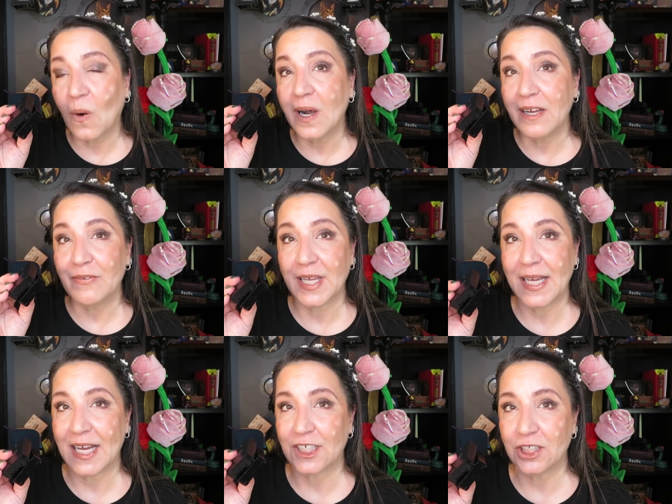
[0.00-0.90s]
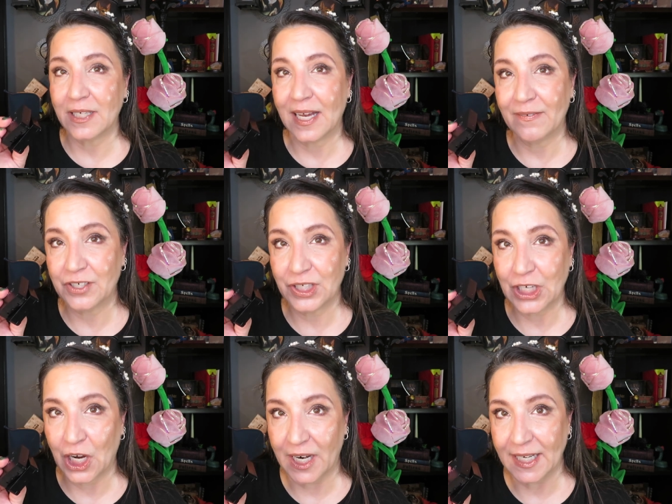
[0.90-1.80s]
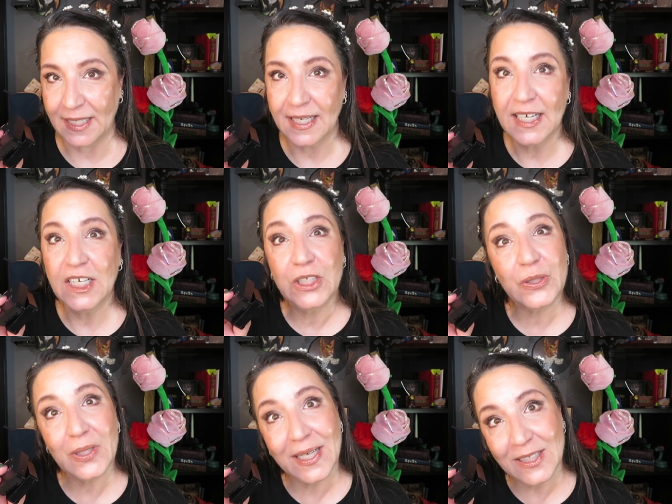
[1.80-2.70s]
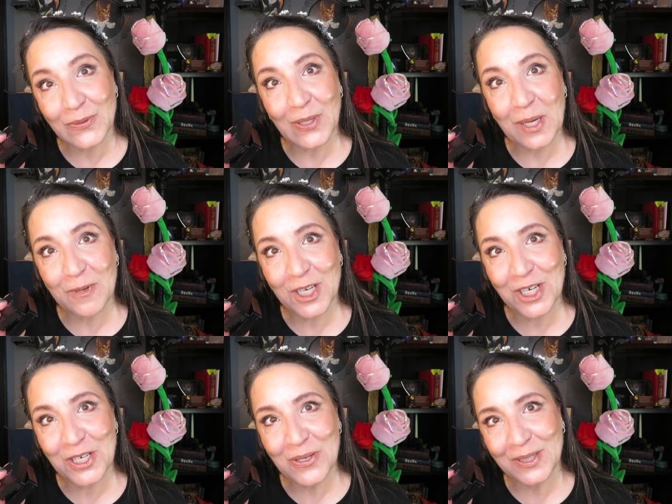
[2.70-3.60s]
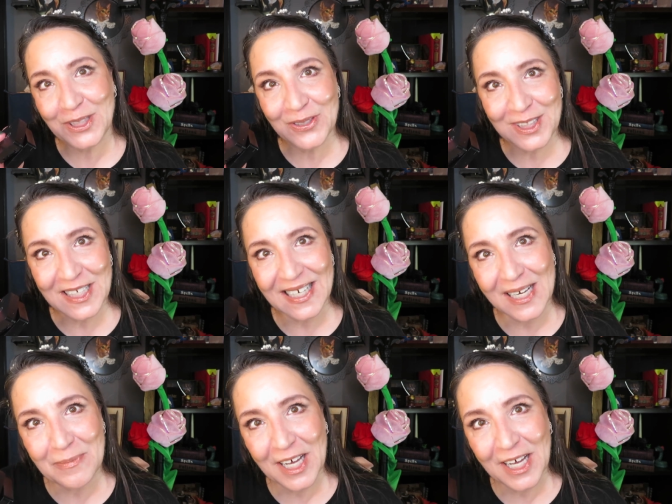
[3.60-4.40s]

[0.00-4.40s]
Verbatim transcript: or if they actually have shine. So guess what I'm gonna do as soon as I come